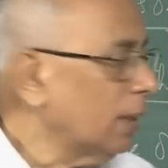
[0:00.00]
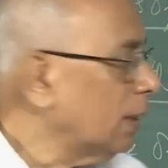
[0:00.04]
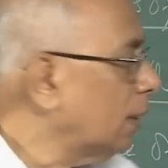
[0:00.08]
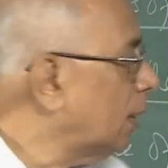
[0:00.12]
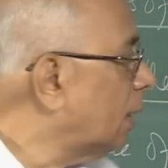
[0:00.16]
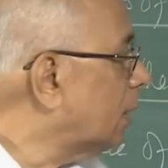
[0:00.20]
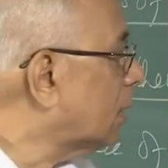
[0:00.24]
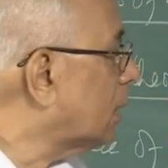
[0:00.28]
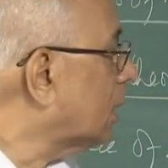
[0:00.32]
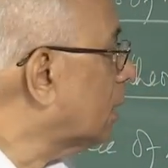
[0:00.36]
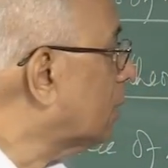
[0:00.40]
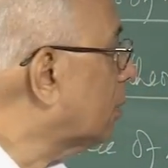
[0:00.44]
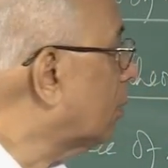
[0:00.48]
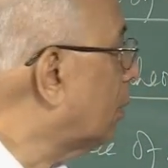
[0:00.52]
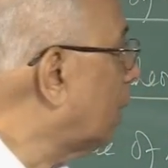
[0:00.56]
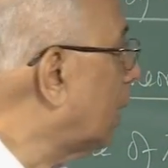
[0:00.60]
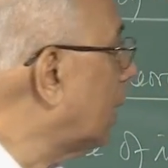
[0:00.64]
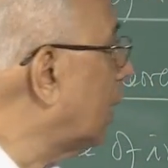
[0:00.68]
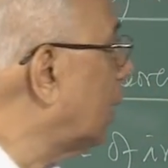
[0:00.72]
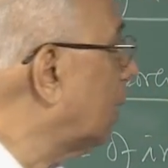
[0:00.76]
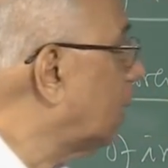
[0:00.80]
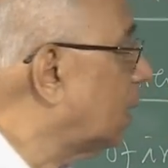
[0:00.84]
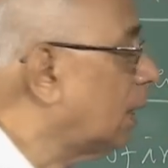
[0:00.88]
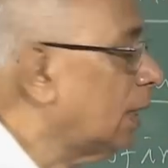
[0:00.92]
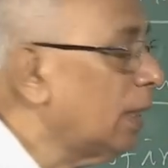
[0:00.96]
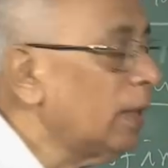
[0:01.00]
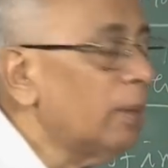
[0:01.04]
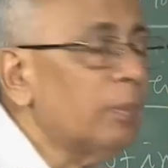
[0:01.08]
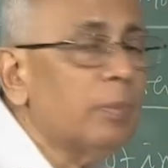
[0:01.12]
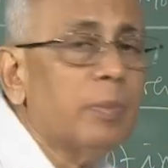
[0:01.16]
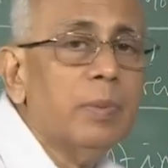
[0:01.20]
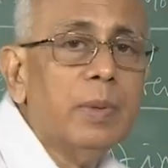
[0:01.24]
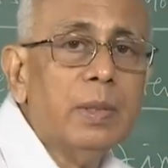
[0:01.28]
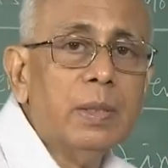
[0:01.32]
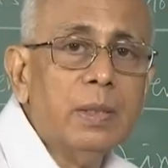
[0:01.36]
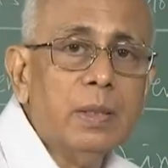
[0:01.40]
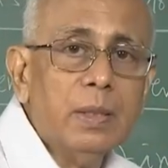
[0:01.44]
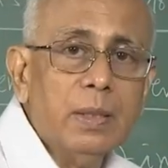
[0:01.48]
This is very deep
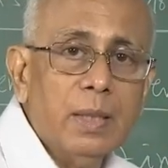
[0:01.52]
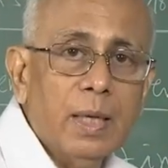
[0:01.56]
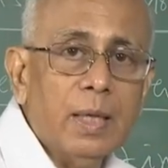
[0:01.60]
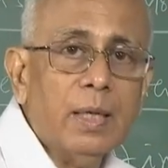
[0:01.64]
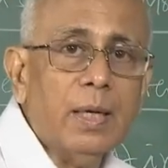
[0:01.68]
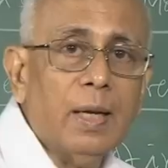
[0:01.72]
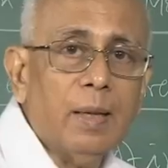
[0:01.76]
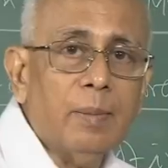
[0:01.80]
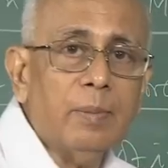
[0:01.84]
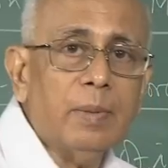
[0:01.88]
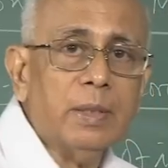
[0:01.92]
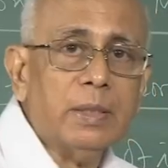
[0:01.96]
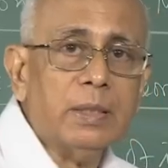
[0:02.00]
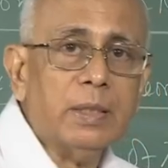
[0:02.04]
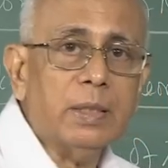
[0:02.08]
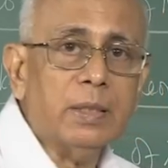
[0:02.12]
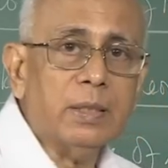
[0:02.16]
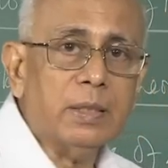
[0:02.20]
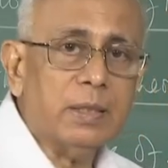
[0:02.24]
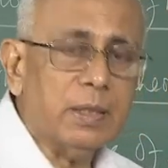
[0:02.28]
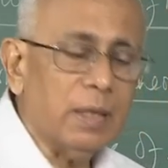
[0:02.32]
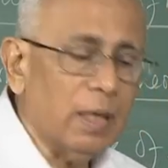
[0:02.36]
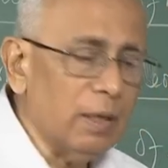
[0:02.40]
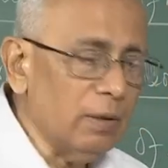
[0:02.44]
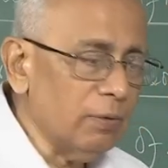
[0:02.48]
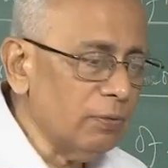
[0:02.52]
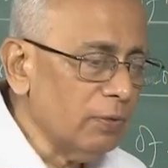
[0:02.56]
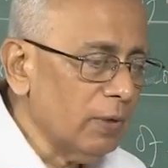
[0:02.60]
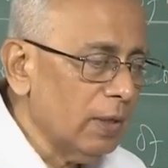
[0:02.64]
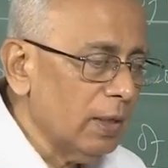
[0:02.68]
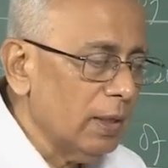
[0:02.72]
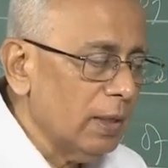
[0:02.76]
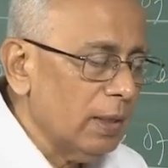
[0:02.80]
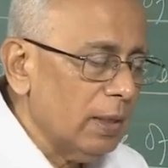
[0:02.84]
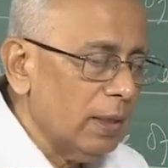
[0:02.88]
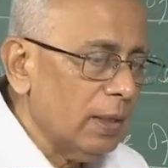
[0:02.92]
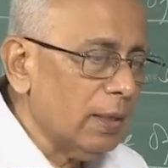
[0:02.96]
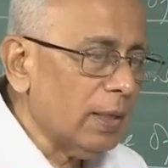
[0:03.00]
in dynamics itself.
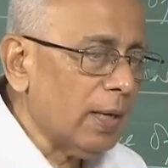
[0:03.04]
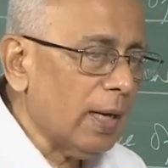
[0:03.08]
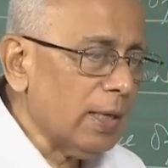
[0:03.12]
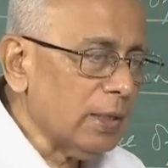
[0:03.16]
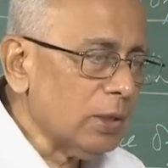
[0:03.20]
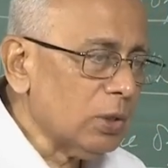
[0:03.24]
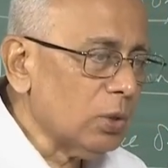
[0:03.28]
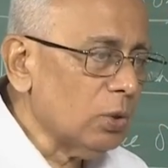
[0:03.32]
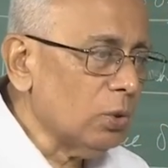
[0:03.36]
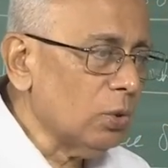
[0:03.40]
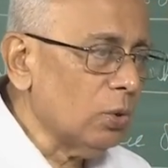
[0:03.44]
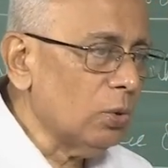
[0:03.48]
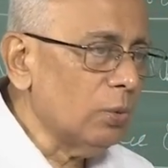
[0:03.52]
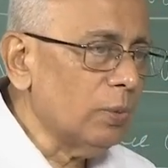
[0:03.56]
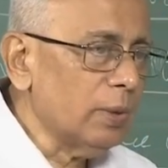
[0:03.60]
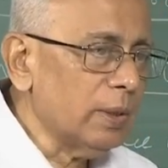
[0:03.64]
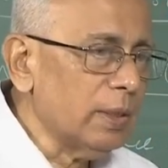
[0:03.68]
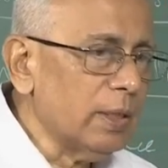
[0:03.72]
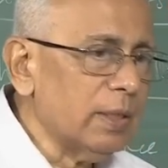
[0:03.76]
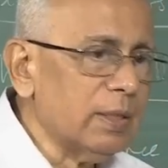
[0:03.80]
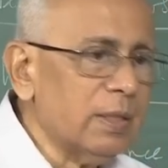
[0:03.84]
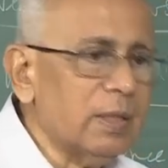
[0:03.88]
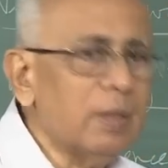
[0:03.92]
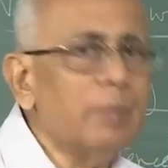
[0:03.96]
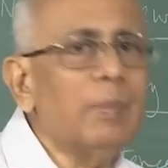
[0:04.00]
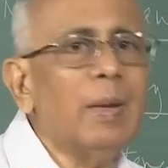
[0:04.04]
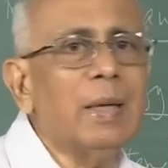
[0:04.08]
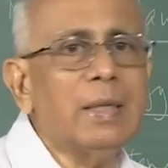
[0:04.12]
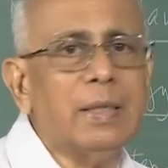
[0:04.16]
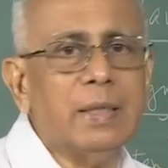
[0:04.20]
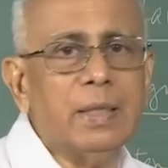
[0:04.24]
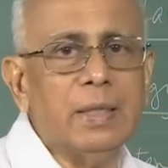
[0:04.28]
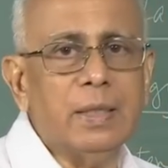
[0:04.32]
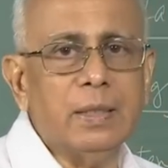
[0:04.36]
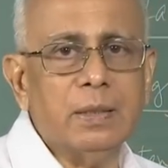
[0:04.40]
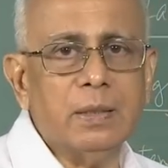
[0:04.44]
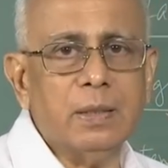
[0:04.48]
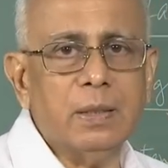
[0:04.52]
It has to do with the
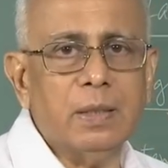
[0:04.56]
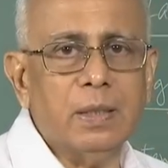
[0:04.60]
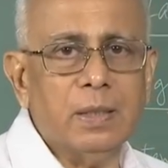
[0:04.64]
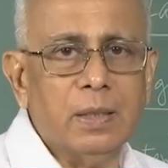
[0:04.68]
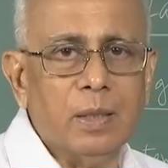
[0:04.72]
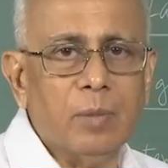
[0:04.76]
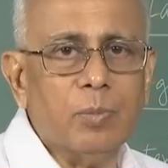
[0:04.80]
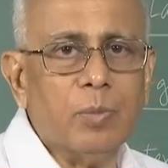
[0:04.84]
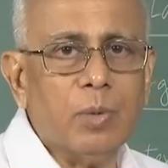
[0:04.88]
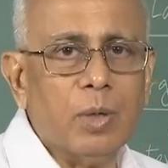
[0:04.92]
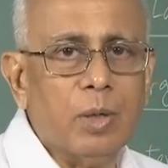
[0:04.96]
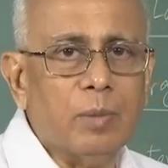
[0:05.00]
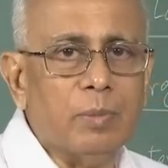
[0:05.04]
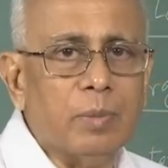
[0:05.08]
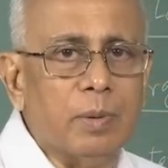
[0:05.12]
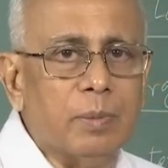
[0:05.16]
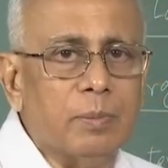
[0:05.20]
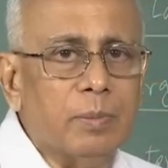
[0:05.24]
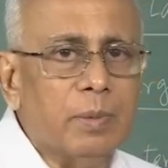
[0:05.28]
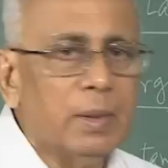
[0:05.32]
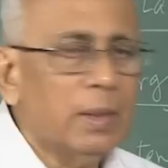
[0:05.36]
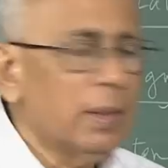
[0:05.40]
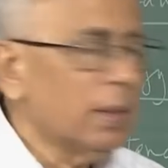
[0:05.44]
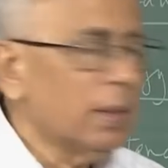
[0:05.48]
symmetries in the problem.